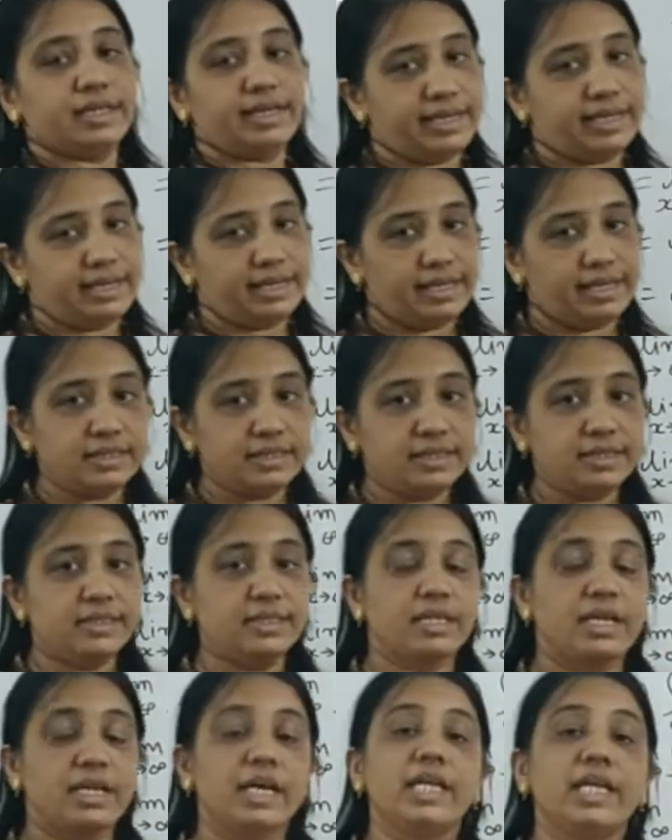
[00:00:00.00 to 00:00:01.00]
is
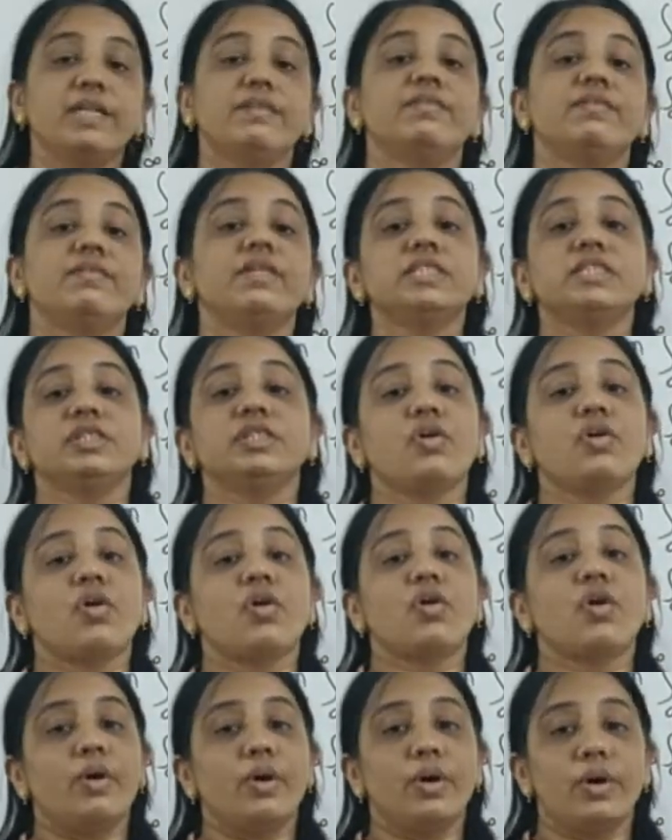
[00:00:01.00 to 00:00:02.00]
convergent
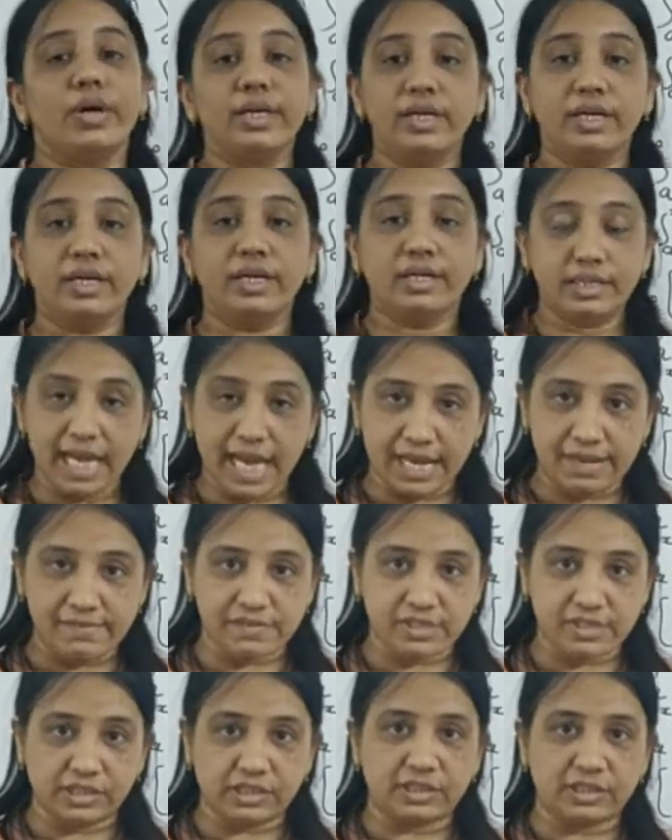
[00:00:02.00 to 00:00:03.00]
or
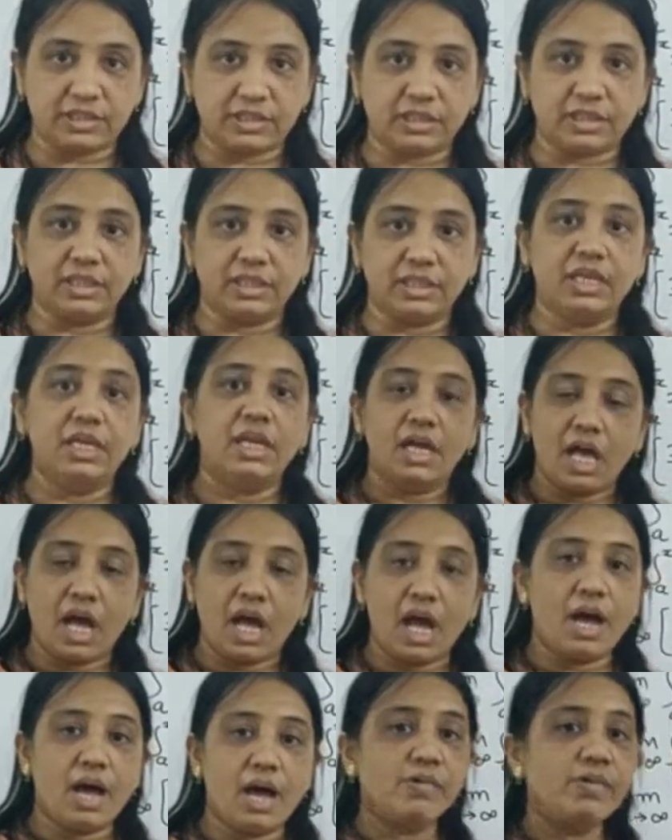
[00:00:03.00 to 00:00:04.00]
divergent.
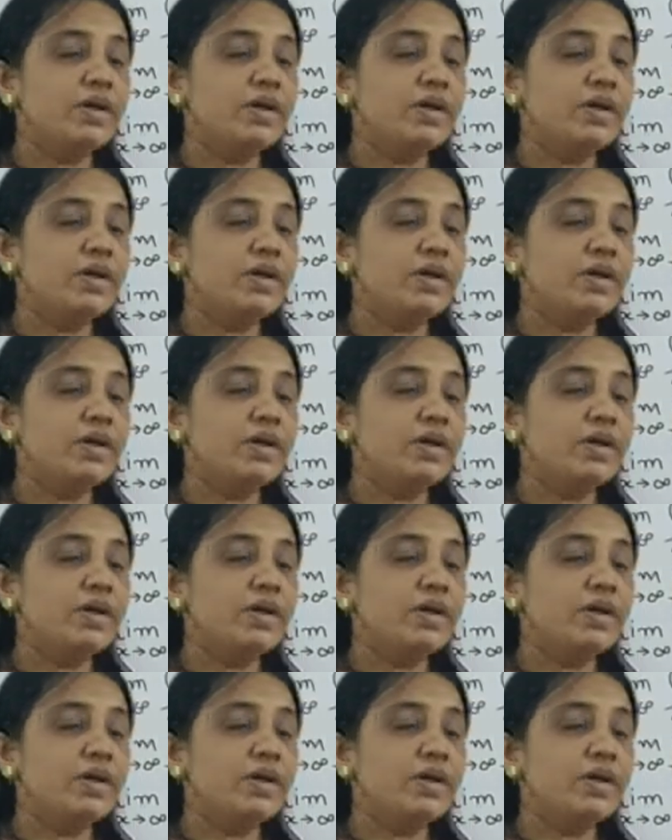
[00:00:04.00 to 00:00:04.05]
How?